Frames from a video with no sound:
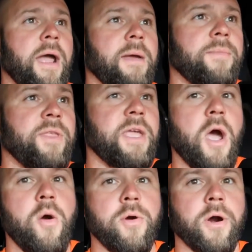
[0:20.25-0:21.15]
I am the
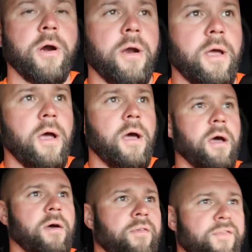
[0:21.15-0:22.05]
owner
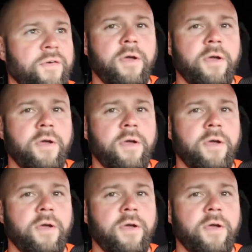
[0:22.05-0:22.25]
of